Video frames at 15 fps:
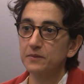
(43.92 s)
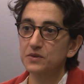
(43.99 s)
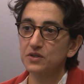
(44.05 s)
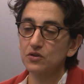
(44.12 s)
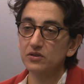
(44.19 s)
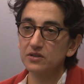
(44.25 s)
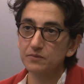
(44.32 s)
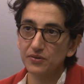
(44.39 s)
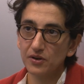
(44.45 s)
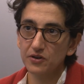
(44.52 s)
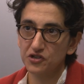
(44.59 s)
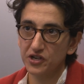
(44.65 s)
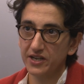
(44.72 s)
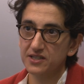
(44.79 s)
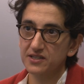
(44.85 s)
certain
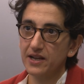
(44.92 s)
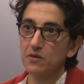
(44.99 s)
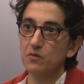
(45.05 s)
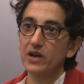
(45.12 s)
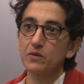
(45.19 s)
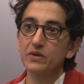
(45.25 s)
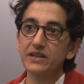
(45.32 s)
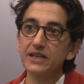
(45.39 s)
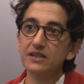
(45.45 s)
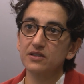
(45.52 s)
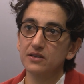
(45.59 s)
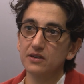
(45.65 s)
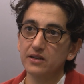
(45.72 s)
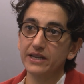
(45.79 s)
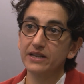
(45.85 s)
projects that where we need
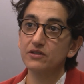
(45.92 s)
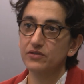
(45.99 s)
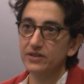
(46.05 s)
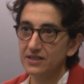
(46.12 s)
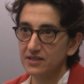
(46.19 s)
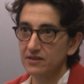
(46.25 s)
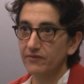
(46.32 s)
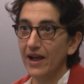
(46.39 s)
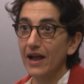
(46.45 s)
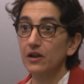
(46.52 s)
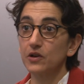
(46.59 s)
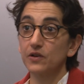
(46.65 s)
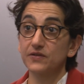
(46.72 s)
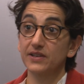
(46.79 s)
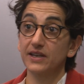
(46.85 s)
to increase the
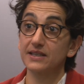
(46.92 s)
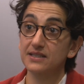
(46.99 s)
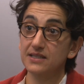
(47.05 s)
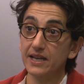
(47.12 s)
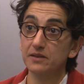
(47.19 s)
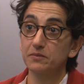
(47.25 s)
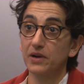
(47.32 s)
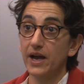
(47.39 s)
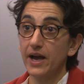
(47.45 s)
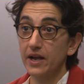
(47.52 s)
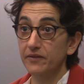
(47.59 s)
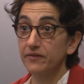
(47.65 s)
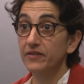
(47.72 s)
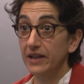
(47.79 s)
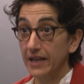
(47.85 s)
value of the asset
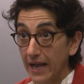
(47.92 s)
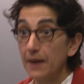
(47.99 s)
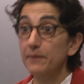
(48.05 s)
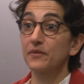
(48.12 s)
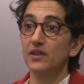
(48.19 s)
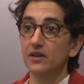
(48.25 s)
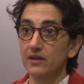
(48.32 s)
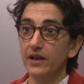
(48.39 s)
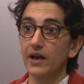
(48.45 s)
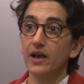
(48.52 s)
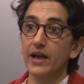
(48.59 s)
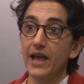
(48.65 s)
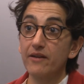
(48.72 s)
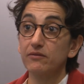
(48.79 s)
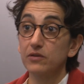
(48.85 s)
by filling up the
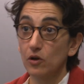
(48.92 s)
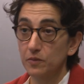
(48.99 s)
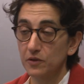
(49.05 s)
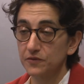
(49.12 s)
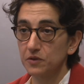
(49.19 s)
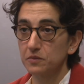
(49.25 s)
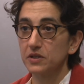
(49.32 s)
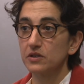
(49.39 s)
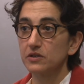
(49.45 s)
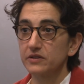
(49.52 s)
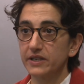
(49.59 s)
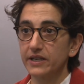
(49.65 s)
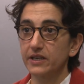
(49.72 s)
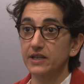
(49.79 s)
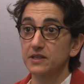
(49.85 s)
envelope of the
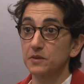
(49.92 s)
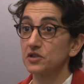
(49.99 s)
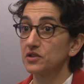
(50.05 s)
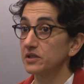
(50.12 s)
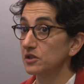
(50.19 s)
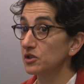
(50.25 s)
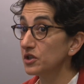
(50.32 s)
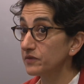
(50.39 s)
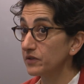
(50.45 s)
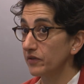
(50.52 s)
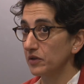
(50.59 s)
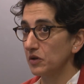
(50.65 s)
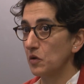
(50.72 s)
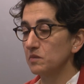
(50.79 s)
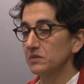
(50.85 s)
building, especially in the new
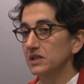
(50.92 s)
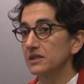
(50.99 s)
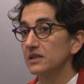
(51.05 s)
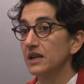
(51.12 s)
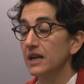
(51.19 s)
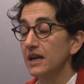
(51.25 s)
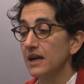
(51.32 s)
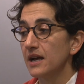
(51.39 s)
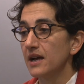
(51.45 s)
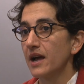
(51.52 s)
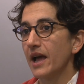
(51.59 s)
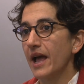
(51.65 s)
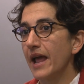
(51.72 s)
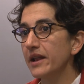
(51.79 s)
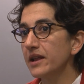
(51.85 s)
development,
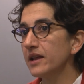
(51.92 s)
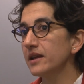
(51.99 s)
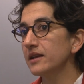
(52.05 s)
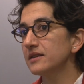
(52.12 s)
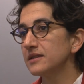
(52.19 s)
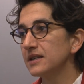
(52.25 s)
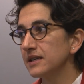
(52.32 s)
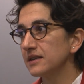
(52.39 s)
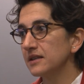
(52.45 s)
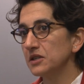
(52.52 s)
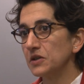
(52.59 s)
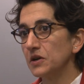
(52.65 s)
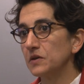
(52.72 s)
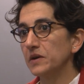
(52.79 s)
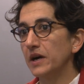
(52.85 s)
anything
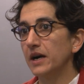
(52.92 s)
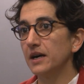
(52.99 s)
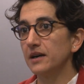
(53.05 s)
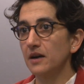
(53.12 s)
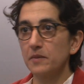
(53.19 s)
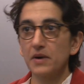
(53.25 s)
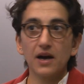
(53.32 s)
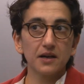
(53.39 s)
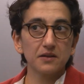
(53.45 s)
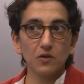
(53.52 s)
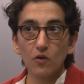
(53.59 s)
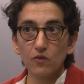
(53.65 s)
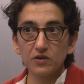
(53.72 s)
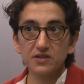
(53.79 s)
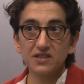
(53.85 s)
about
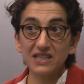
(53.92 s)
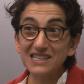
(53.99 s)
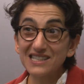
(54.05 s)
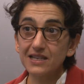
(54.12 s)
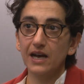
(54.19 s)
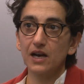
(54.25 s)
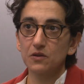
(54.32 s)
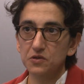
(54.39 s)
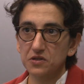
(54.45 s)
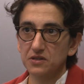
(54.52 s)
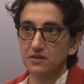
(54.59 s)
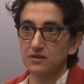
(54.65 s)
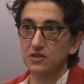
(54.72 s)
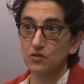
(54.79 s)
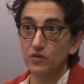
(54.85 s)
over
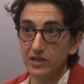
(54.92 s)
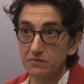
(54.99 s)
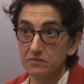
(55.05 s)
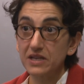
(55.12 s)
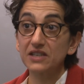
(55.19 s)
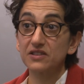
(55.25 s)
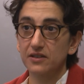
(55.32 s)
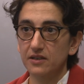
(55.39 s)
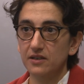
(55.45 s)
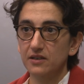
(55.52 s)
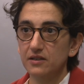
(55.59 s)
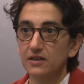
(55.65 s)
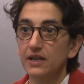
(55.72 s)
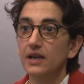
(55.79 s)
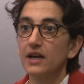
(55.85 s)
6,000 square meter,